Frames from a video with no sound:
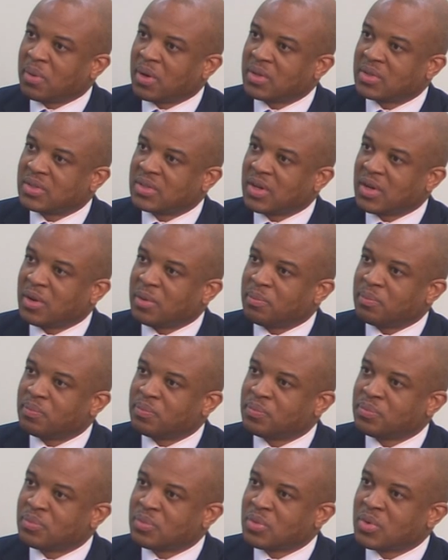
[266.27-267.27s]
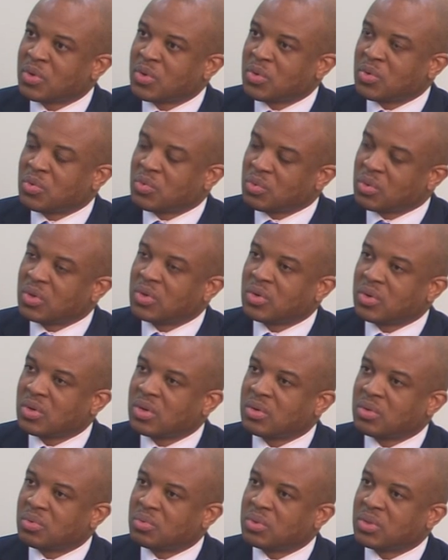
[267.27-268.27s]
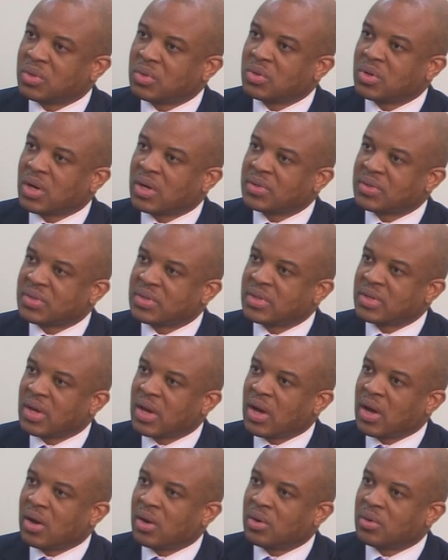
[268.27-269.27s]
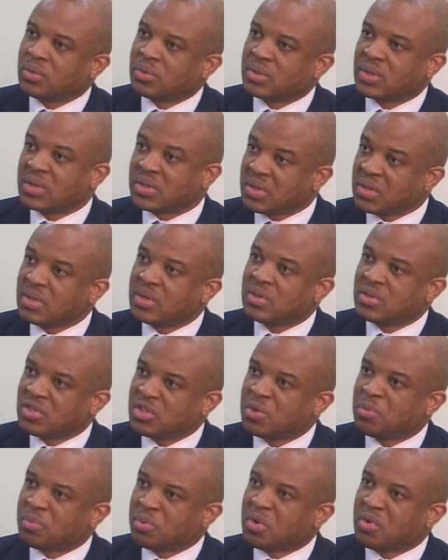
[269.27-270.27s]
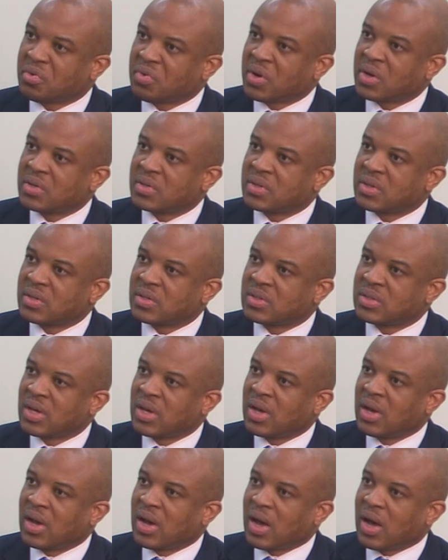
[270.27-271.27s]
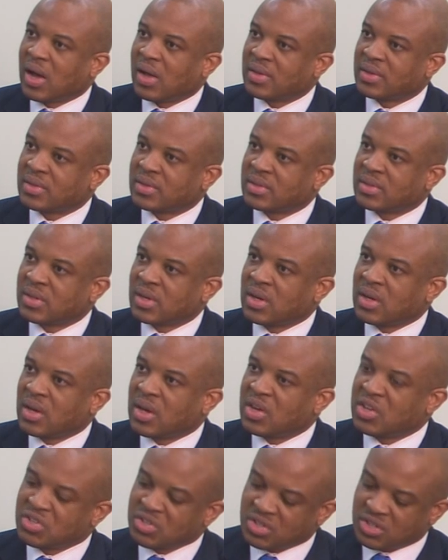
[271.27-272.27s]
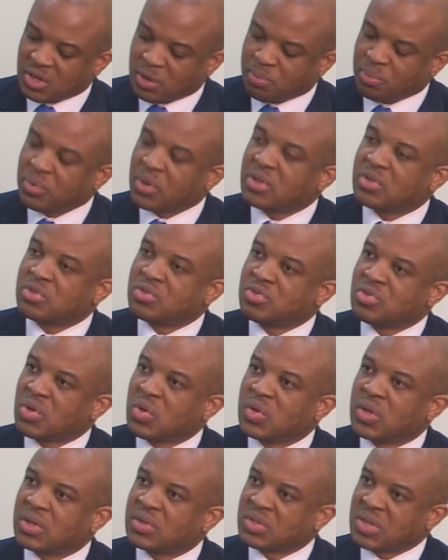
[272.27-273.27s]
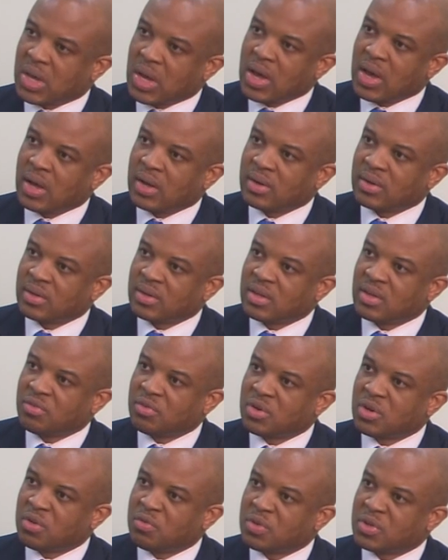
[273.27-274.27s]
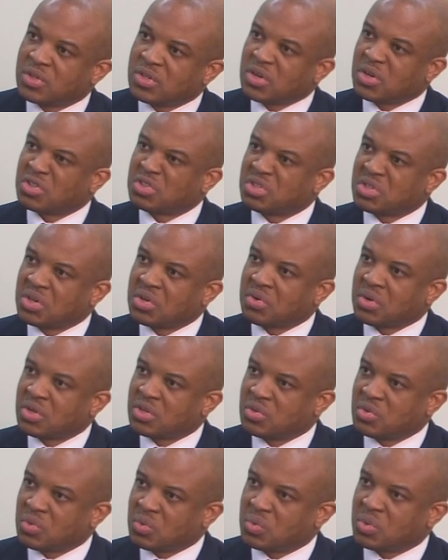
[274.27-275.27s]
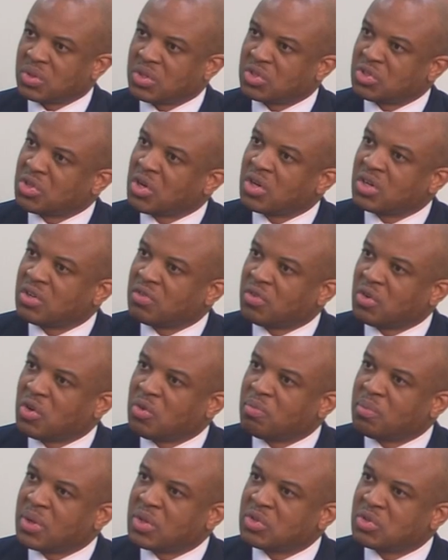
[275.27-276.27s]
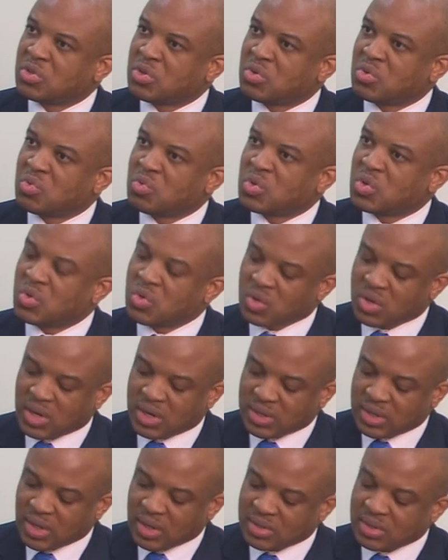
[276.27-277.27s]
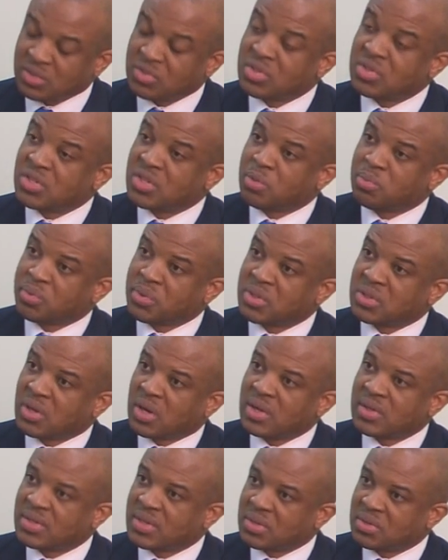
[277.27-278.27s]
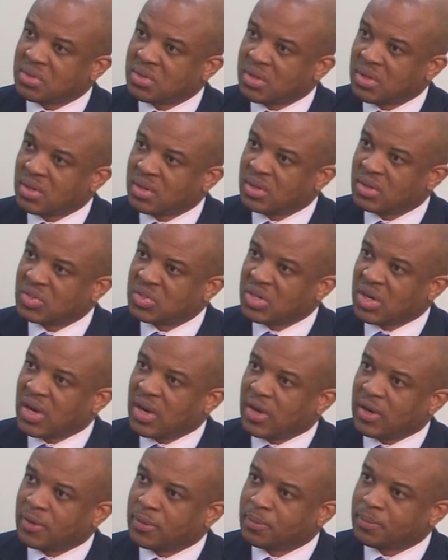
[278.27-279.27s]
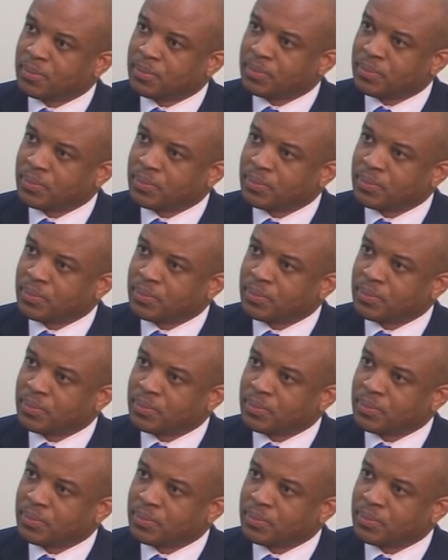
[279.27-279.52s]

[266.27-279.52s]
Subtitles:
but we'll look and see how the EEZ progresses as a separate zone entirely, even if it's contiguous with the Joint Development Zone. We'll look at that as a separate asset entirely.